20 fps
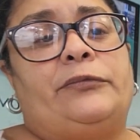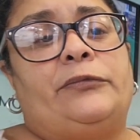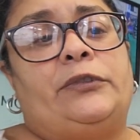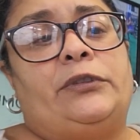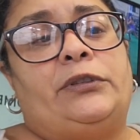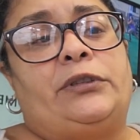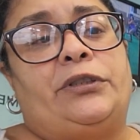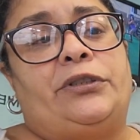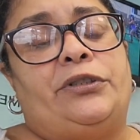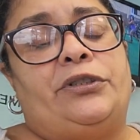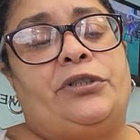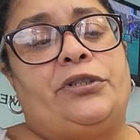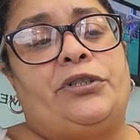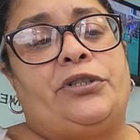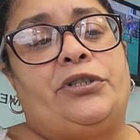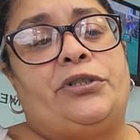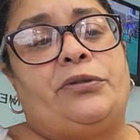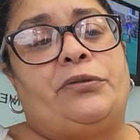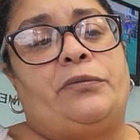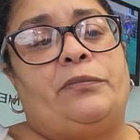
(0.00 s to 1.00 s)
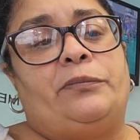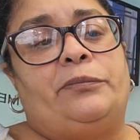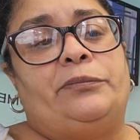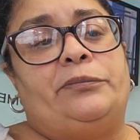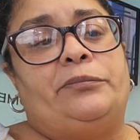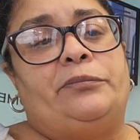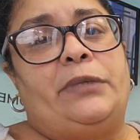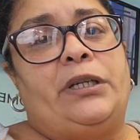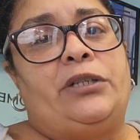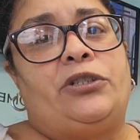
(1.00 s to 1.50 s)
So you just
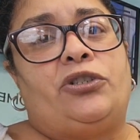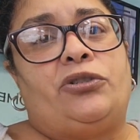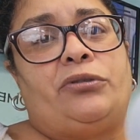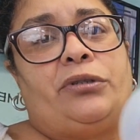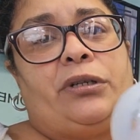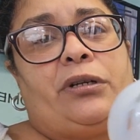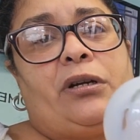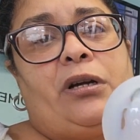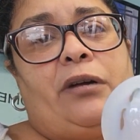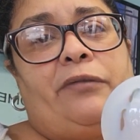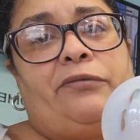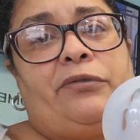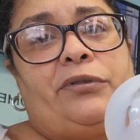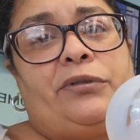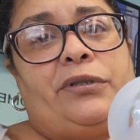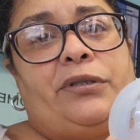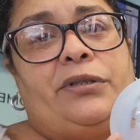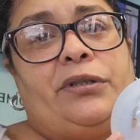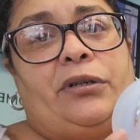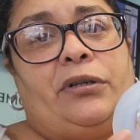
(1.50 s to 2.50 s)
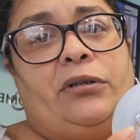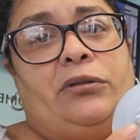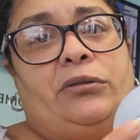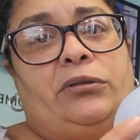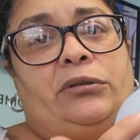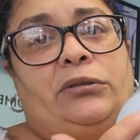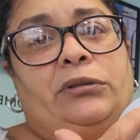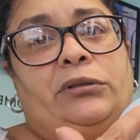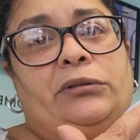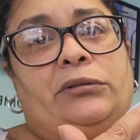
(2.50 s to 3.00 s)
make sure it covers the
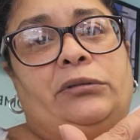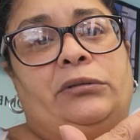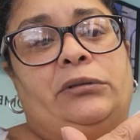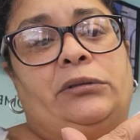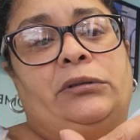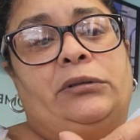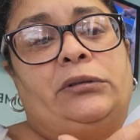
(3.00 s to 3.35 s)
whole